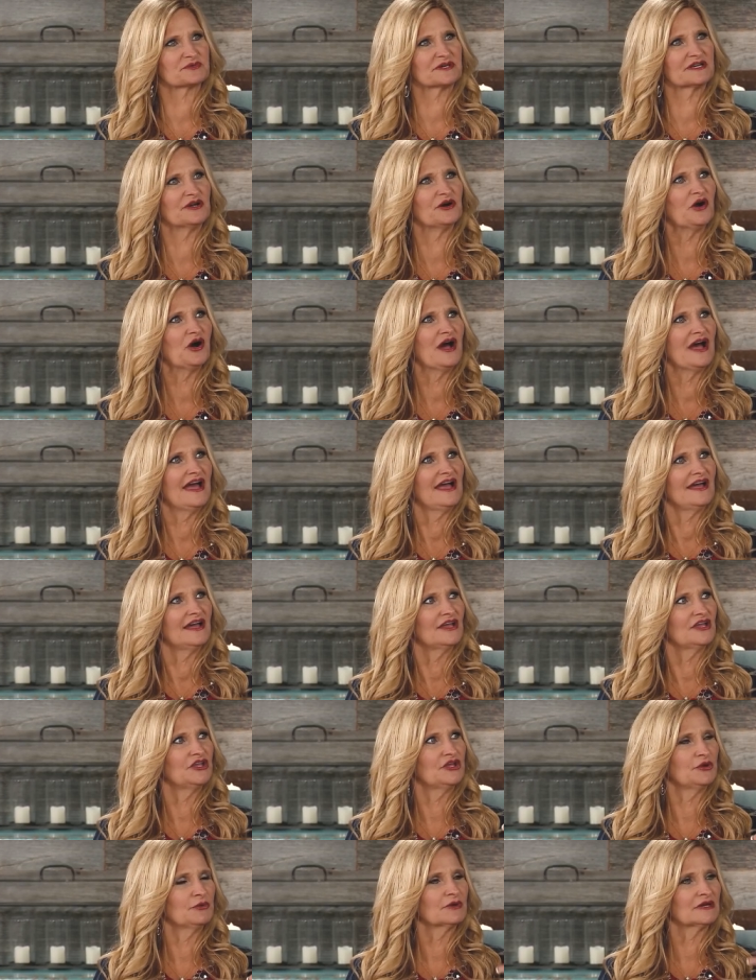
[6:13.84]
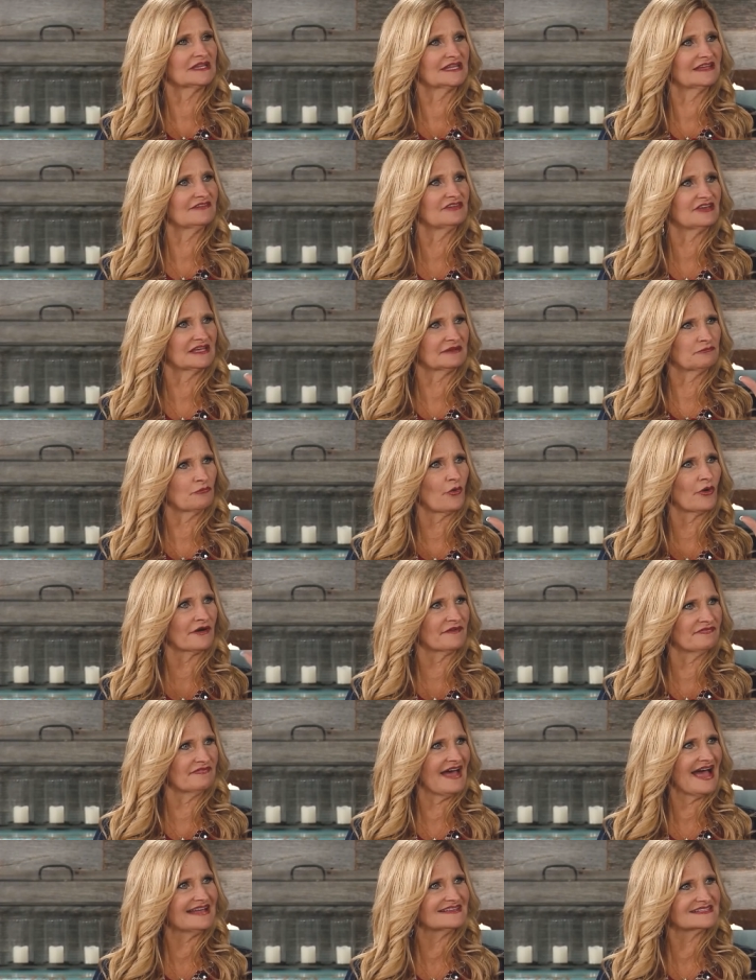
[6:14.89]
real, you were living more
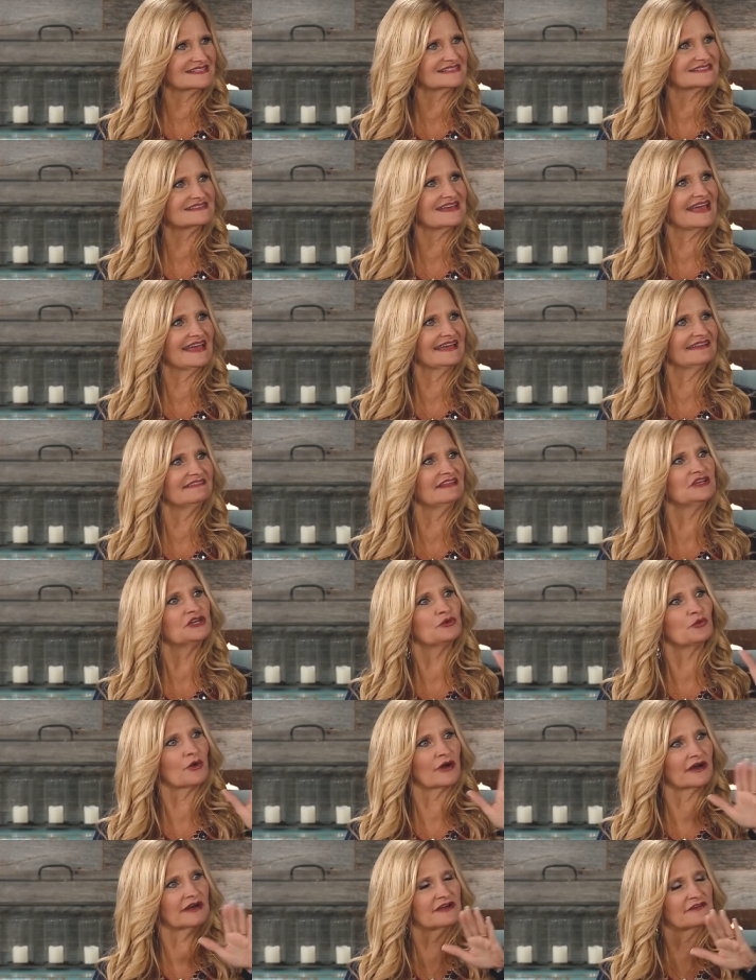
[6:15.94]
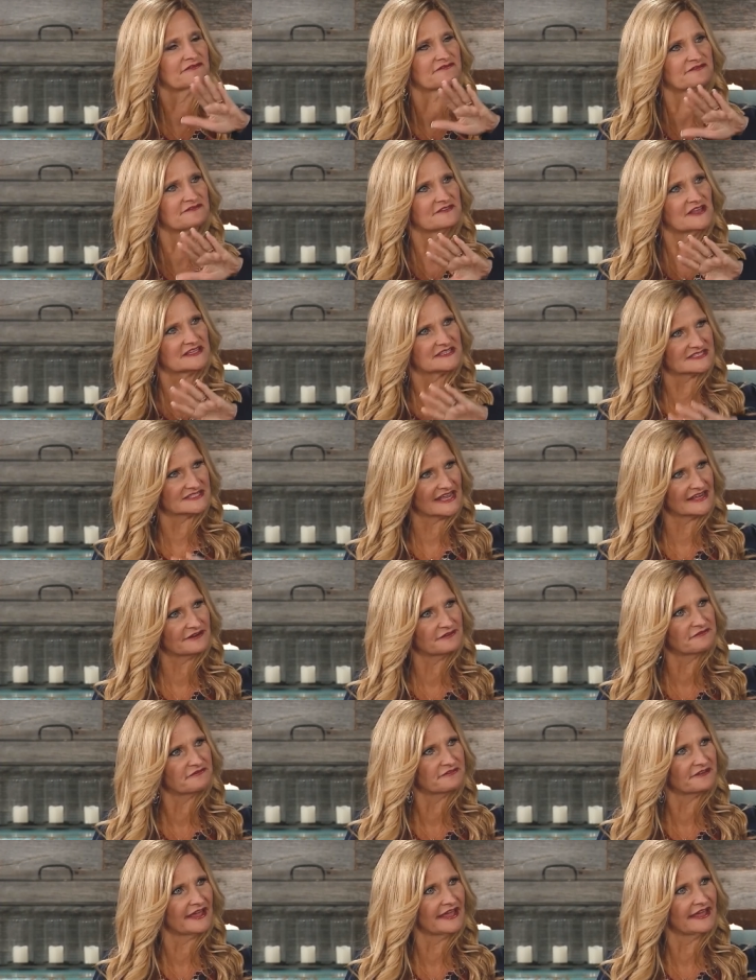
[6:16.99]
in that state than you were in a state of
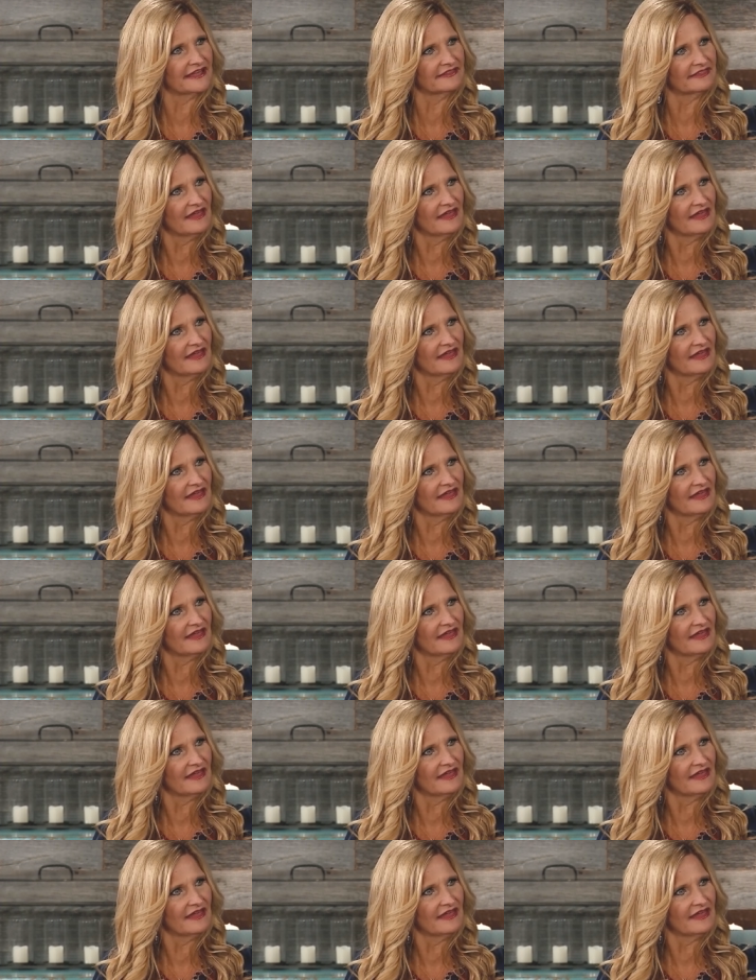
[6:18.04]
faith.